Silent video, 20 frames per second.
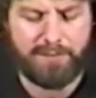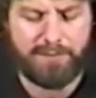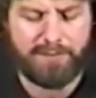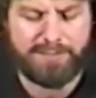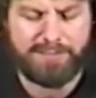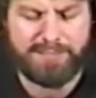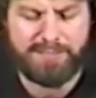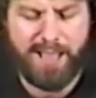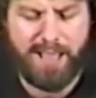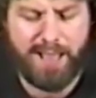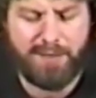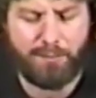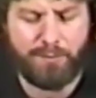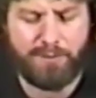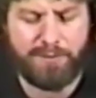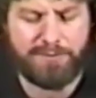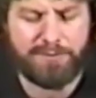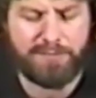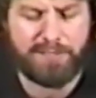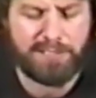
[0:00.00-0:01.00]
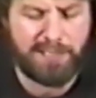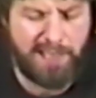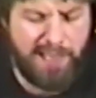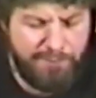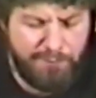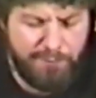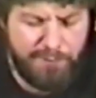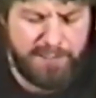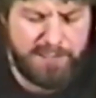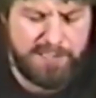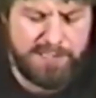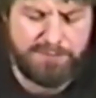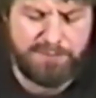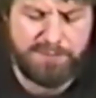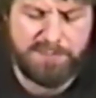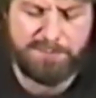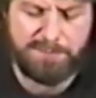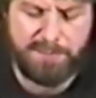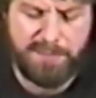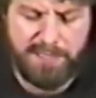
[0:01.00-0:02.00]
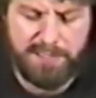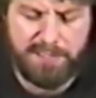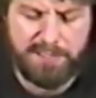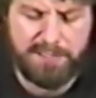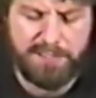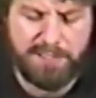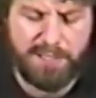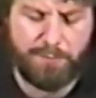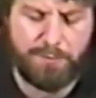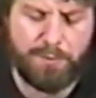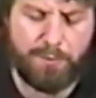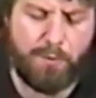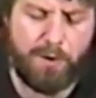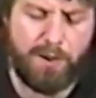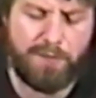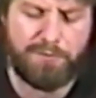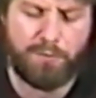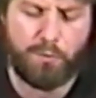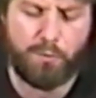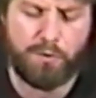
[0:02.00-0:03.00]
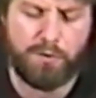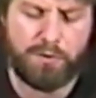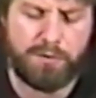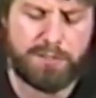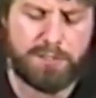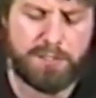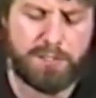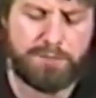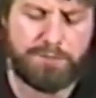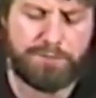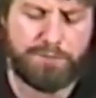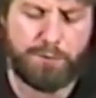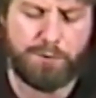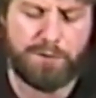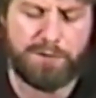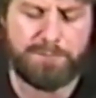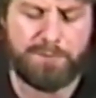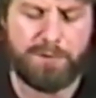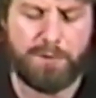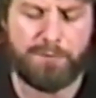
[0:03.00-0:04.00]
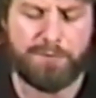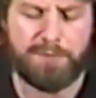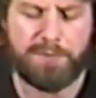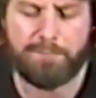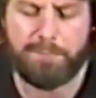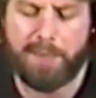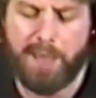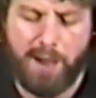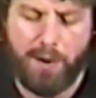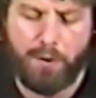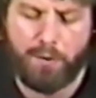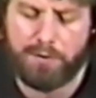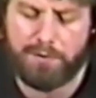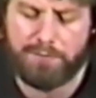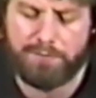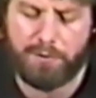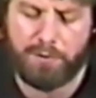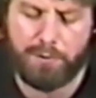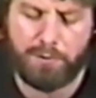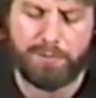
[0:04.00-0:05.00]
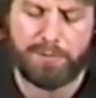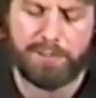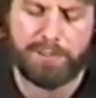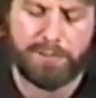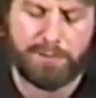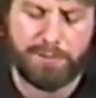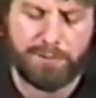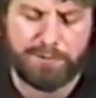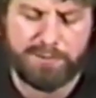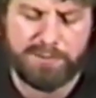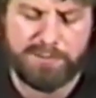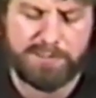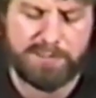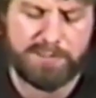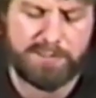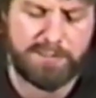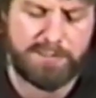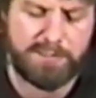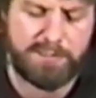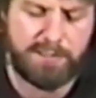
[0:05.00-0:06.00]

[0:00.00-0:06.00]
It's not with cleverness of speech that we want the word to go forth, but with the power of the Holy Ghost.